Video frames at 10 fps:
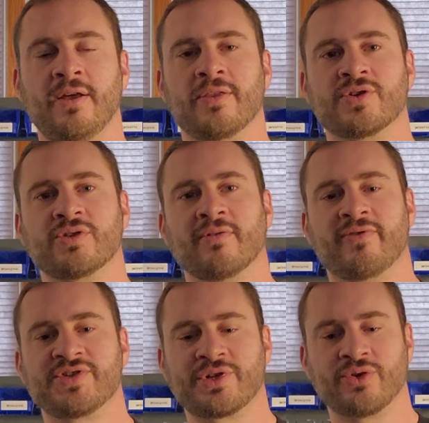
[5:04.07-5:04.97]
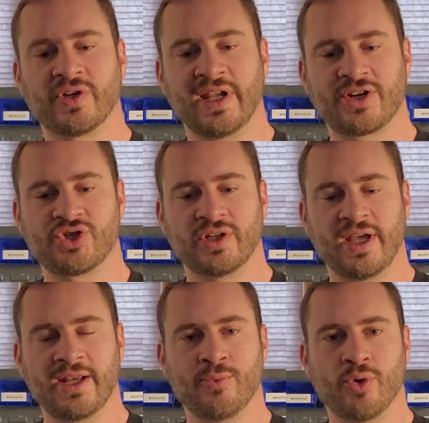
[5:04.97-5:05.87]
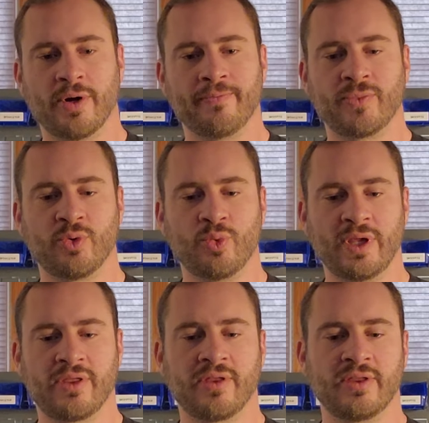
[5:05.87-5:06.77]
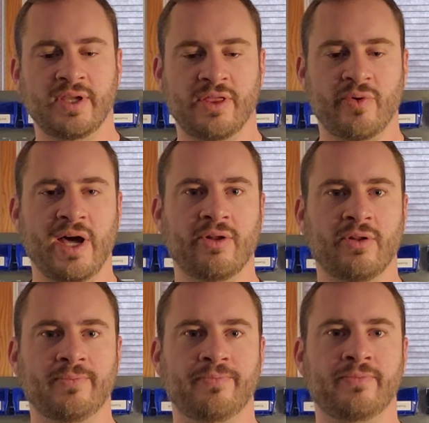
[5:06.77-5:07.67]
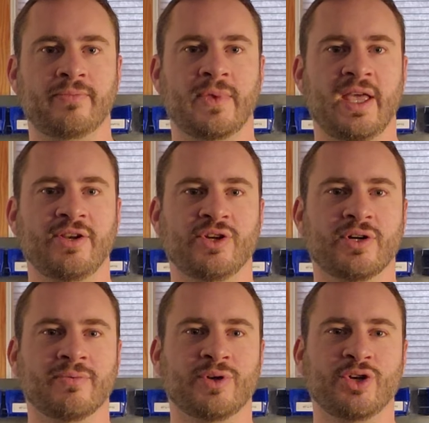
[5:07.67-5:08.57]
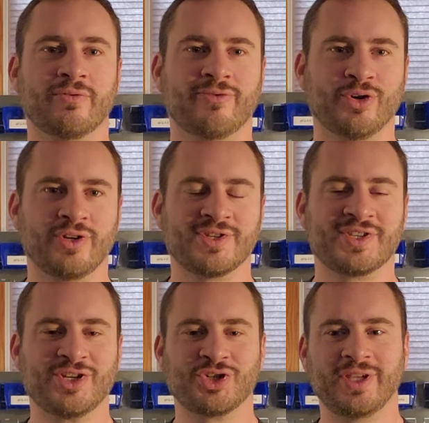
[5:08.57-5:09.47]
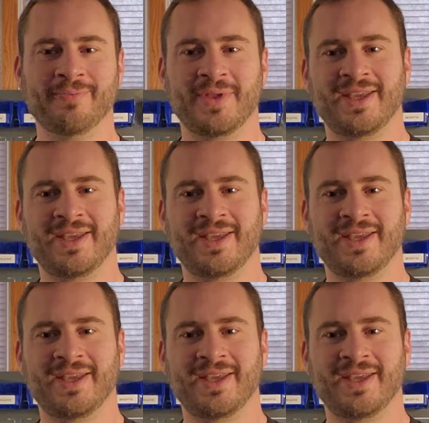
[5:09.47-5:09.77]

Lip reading: There's no physical connection anymore with the throttle and your foot essentially.